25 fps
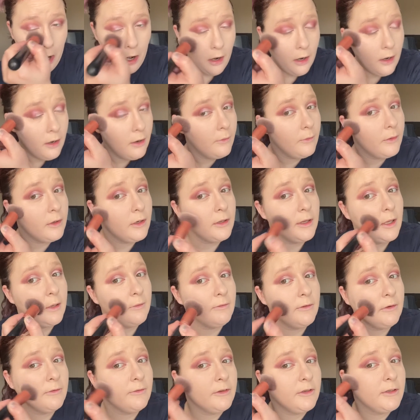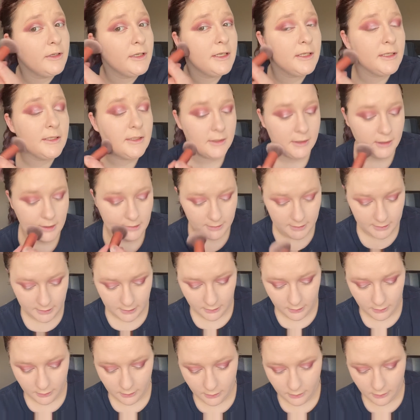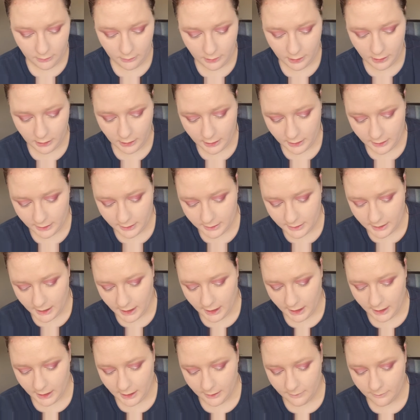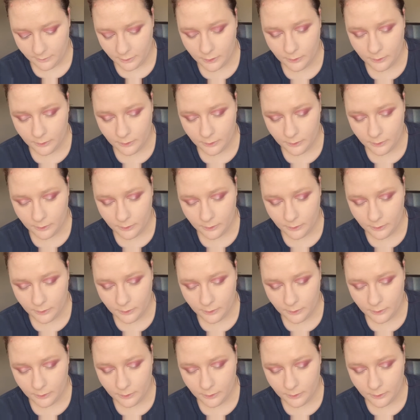where that river is, and so a lot of the times